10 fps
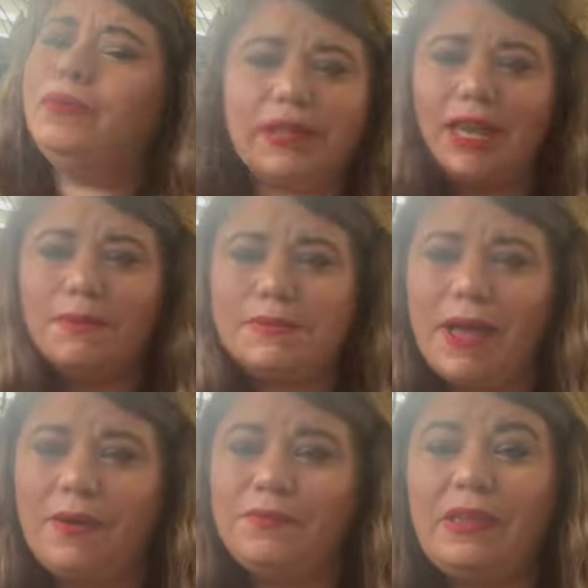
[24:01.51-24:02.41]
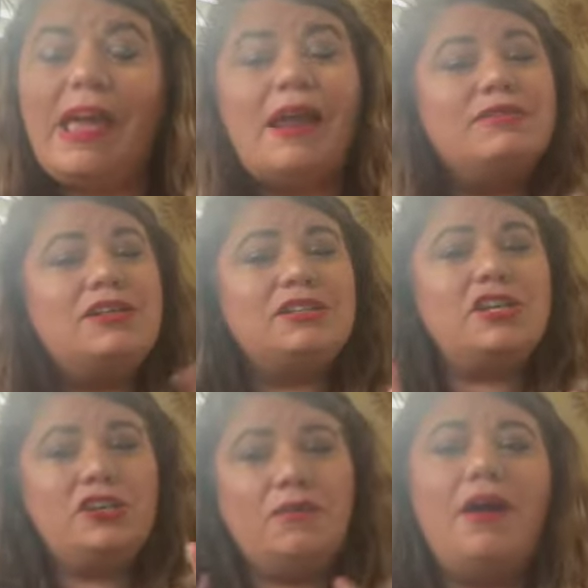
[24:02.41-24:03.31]
really helps me out, and I'll talk to
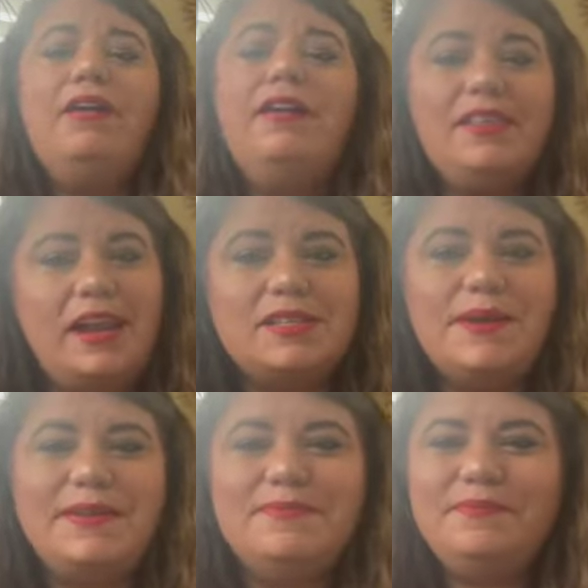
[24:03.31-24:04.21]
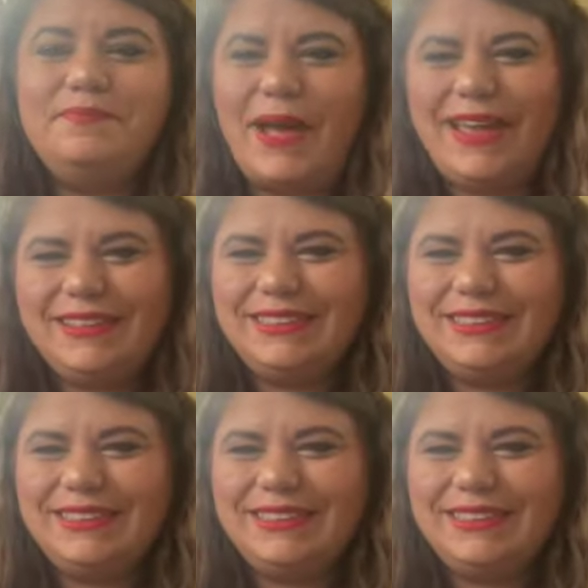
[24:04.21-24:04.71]
you all in the next one. Bye.